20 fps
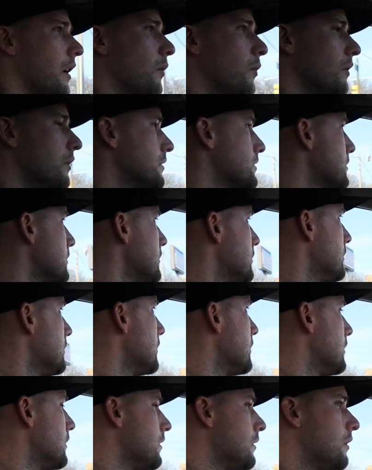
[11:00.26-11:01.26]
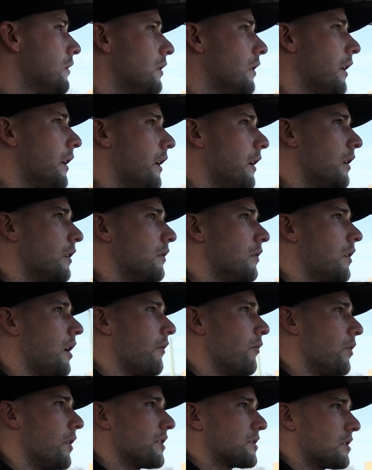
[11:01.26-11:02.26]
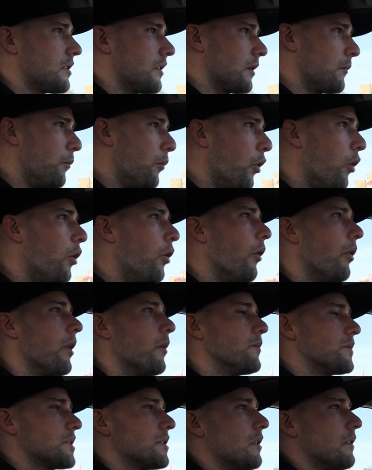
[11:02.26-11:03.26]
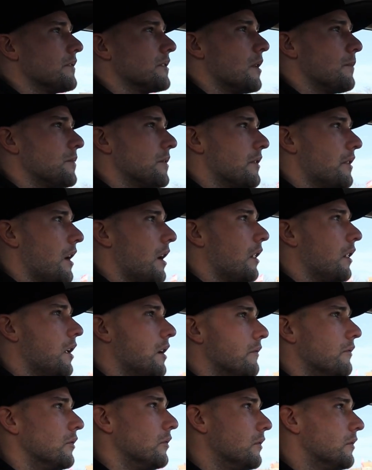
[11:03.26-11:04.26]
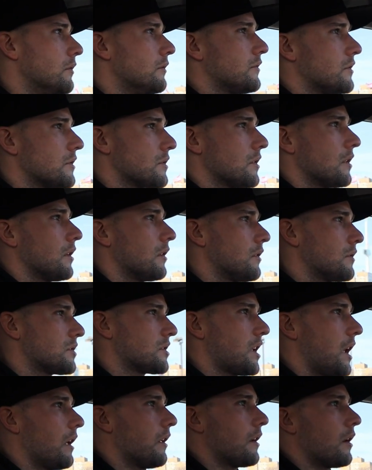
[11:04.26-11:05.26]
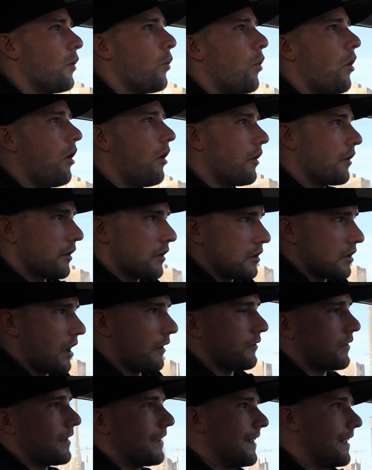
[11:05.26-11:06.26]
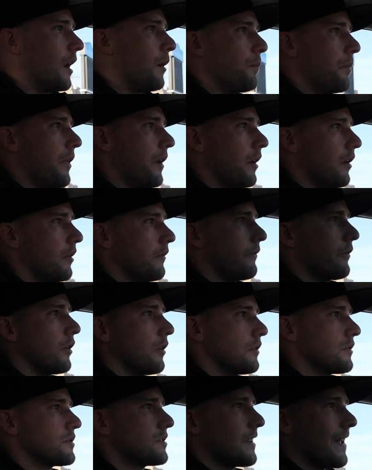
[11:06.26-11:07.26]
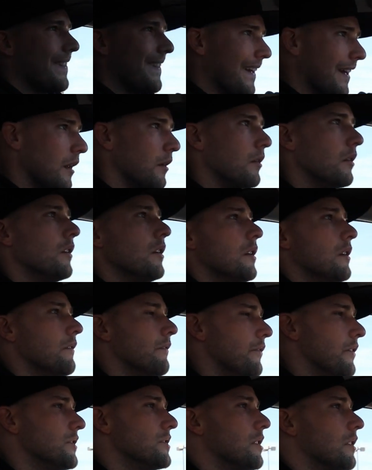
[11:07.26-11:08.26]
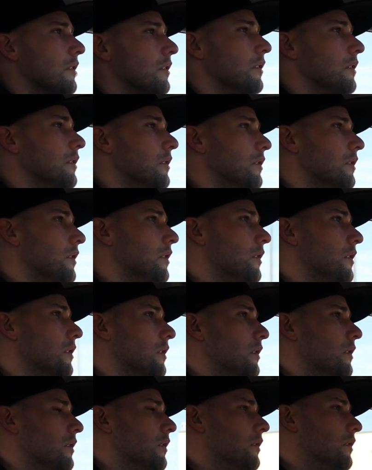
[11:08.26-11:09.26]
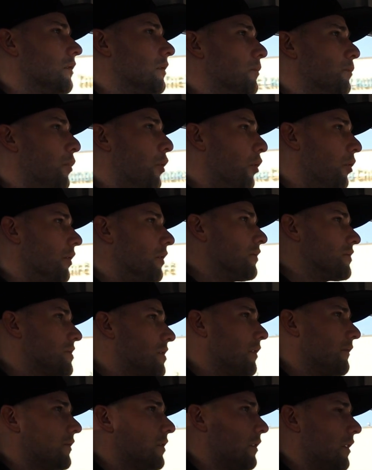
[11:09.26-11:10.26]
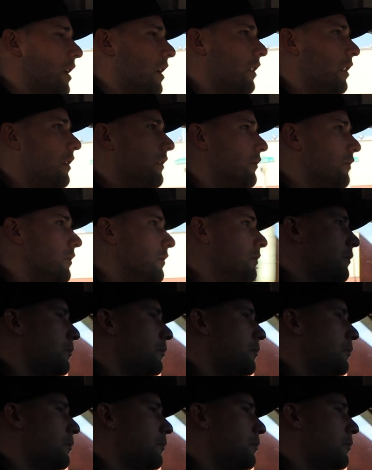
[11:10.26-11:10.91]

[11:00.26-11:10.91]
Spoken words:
I was. And everyone has to like pull themselves up to that level, just like scaling a wall. You have to get up there first and then physically pull yourself to that level.